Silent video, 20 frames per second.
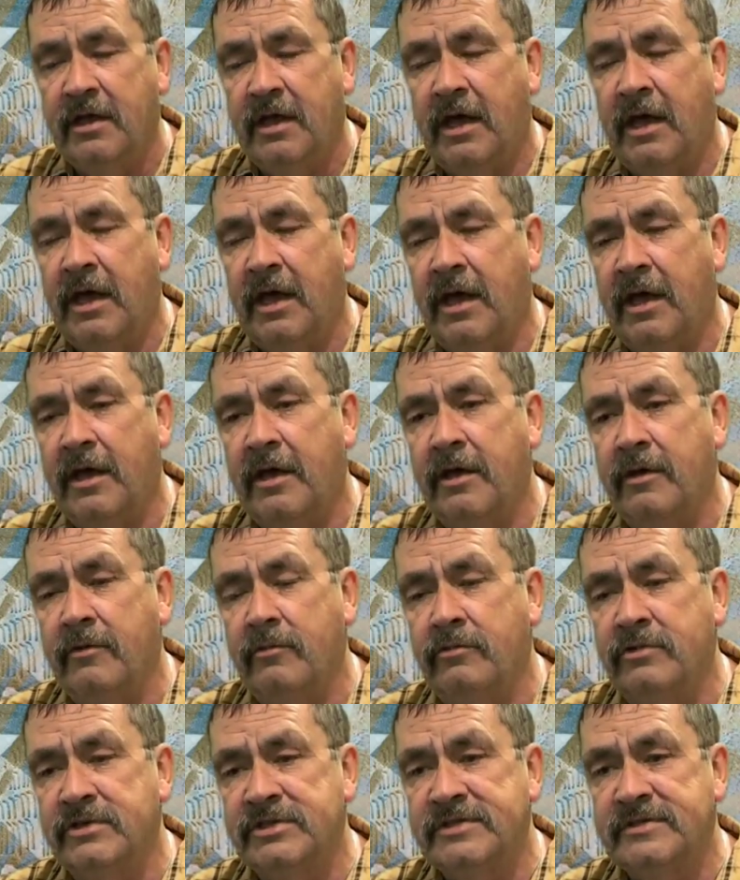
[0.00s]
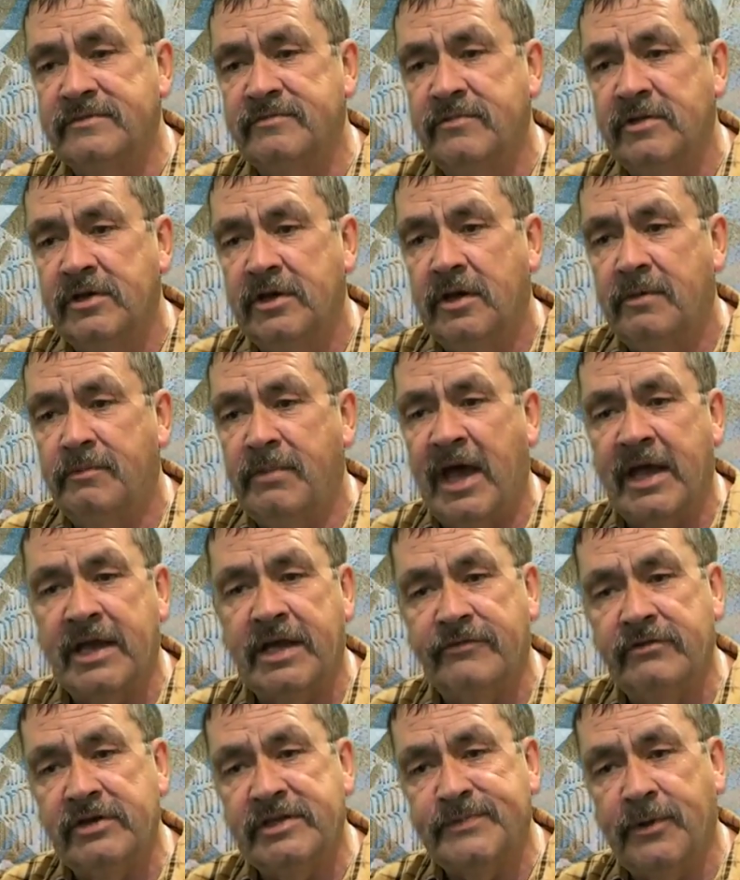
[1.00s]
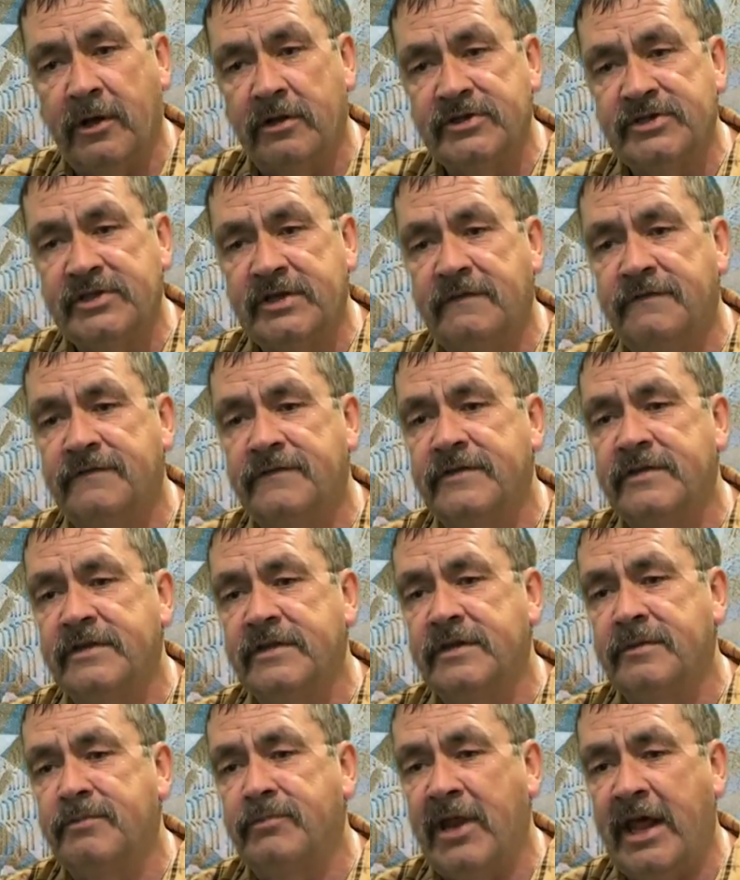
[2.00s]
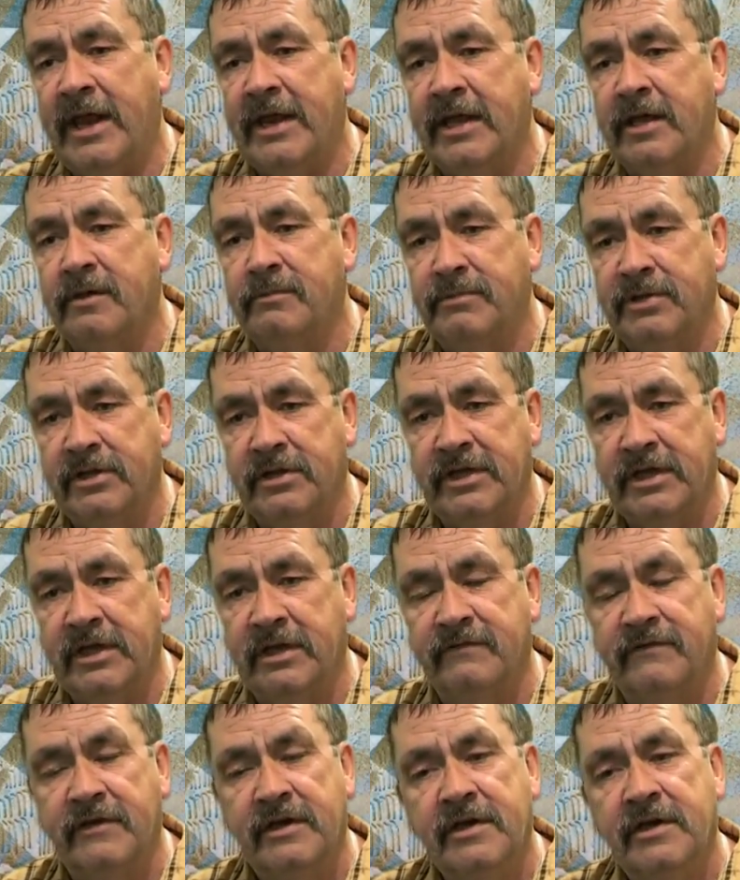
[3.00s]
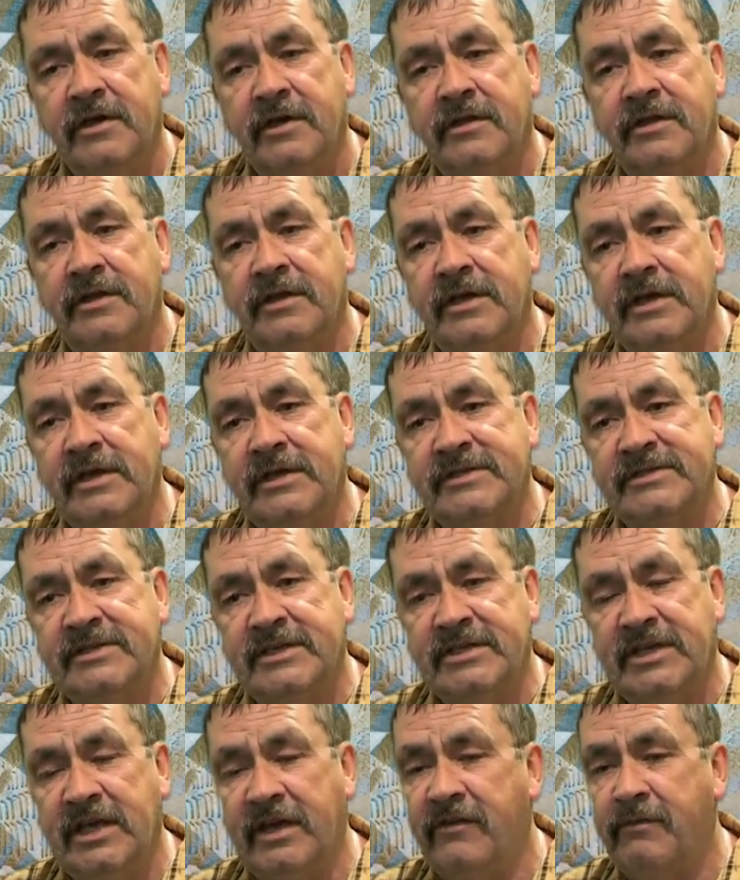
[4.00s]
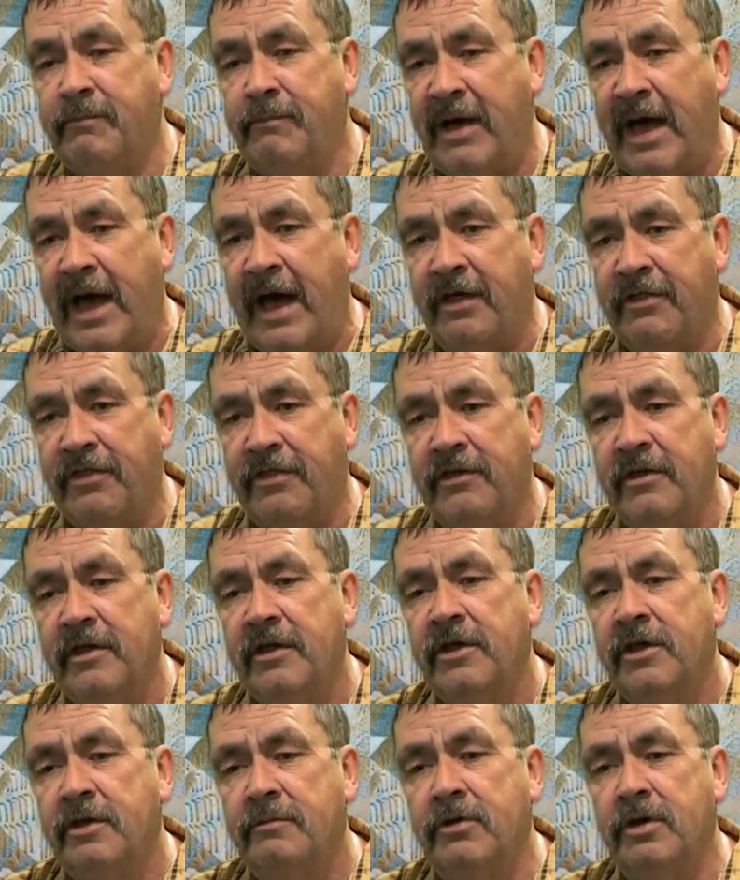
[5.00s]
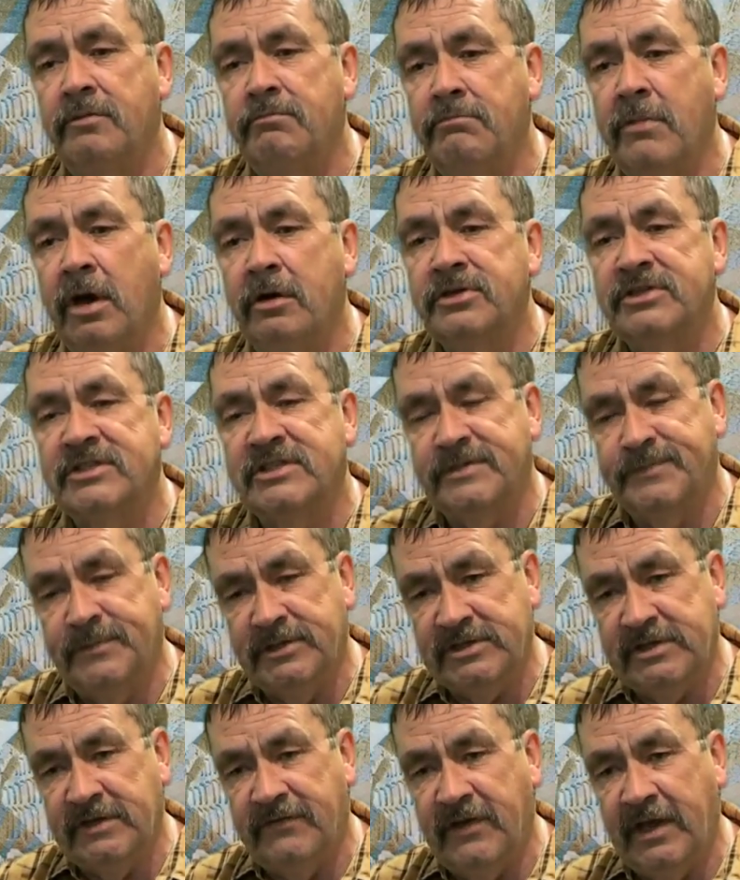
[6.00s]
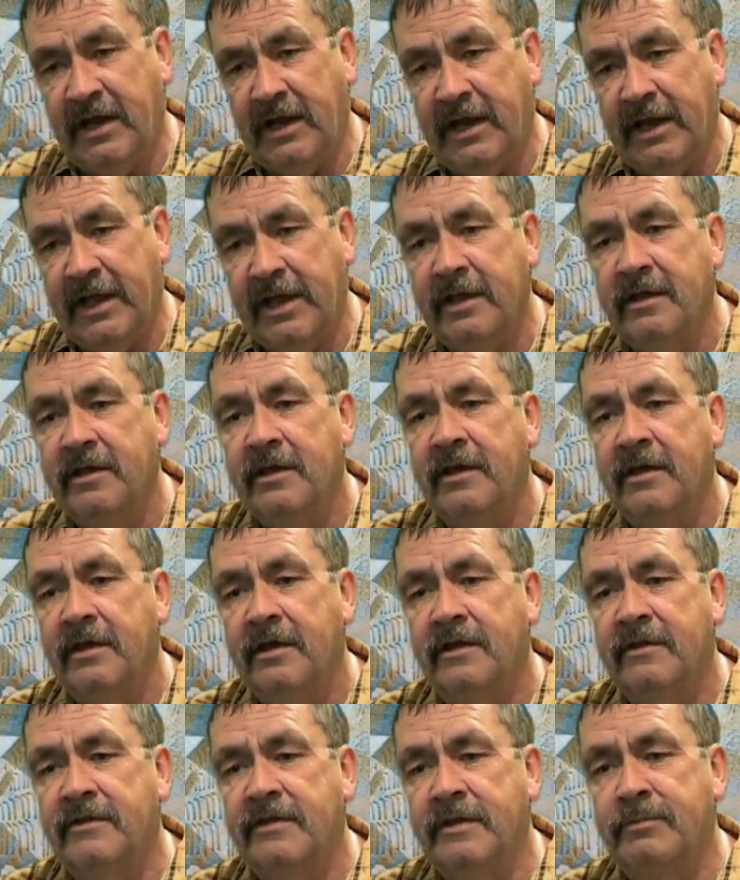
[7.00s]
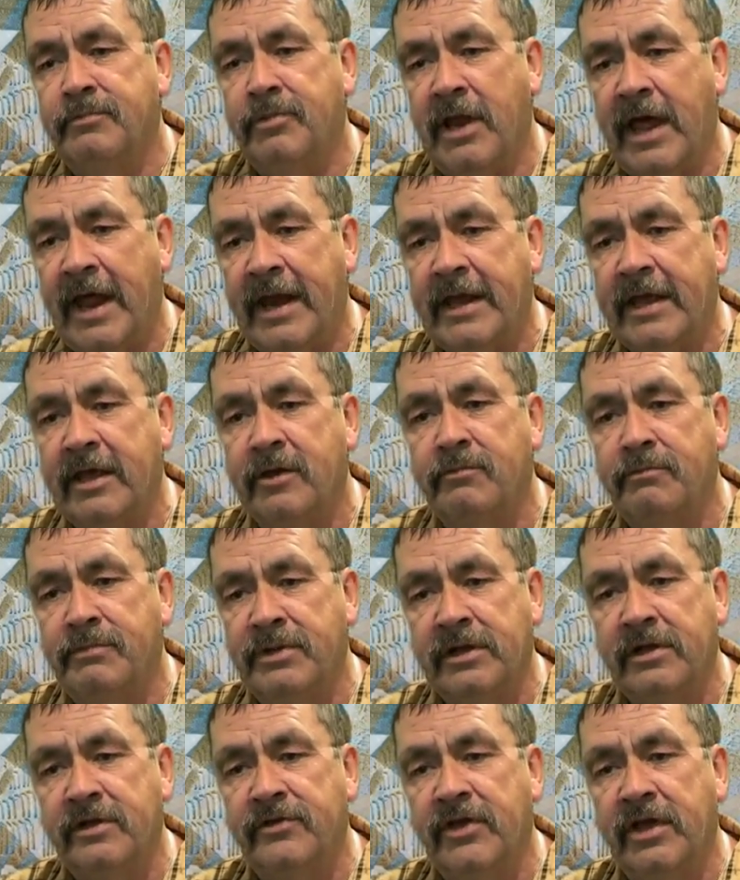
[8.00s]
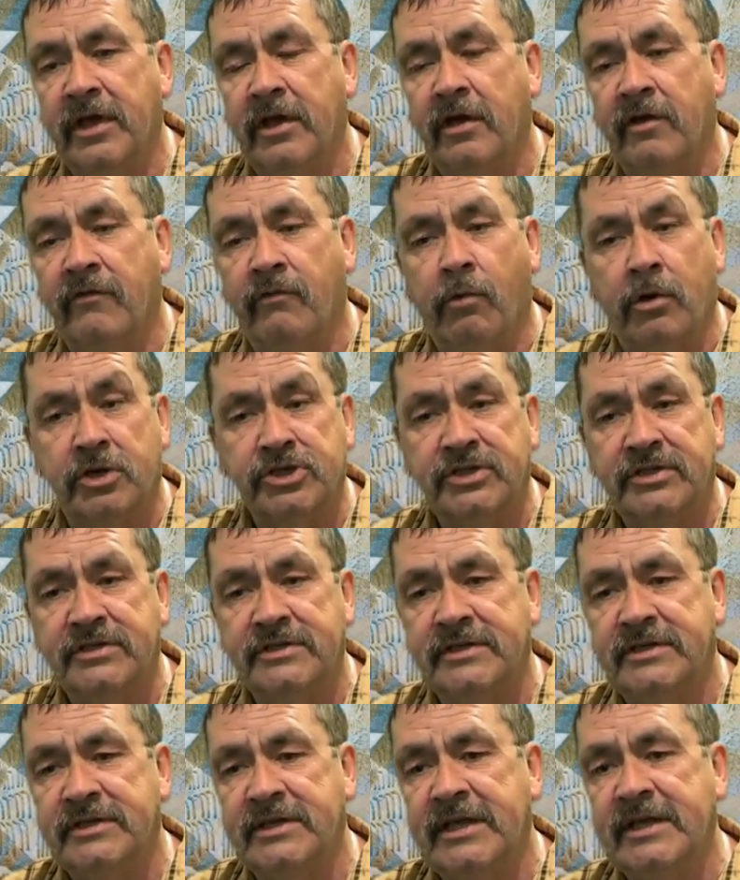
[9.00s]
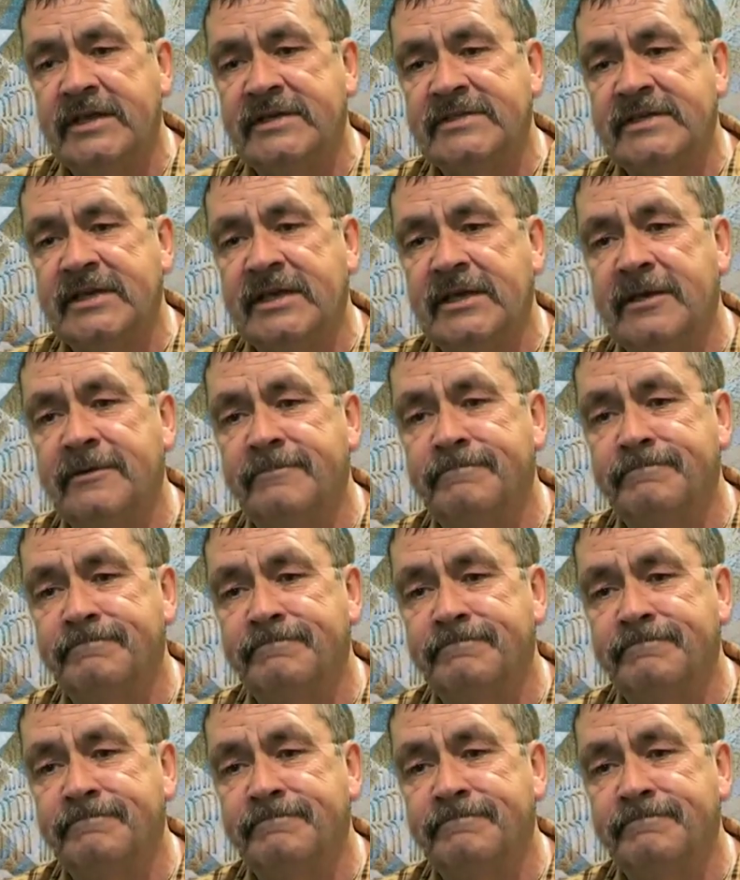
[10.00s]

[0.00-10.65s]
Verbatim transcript: was partly responsive to the planning and building of the city of Bath, but most specifically the planning and building of Washington, D.C.